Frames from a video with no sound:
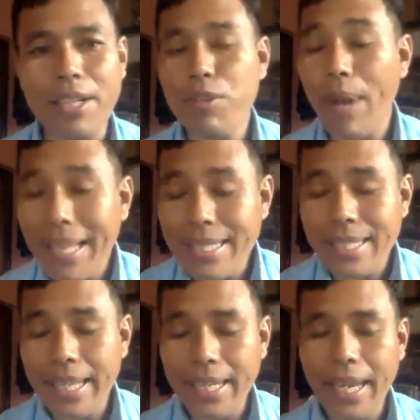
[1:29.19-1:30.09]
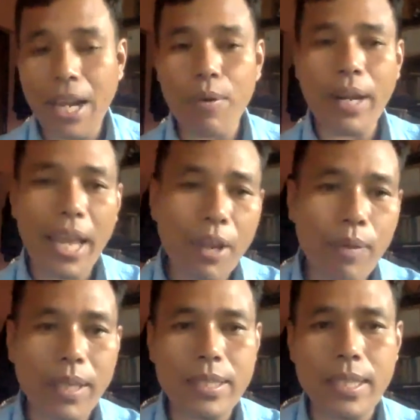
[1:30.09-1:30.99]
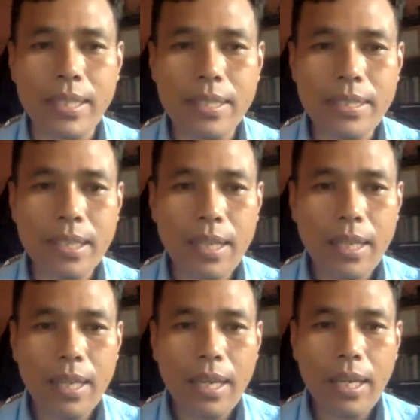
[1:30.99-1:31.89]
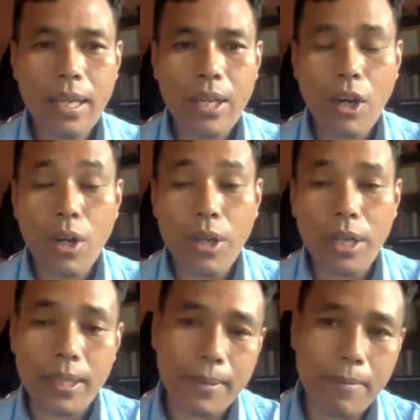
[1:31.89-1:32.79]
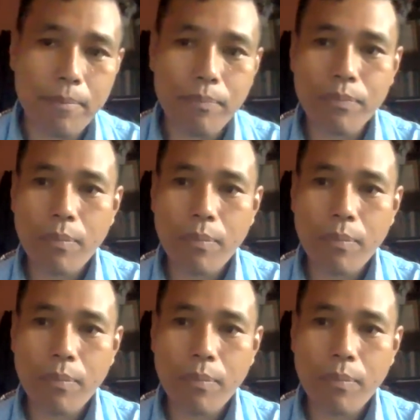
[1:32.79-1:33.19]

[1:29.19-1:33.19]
are translating our languages um,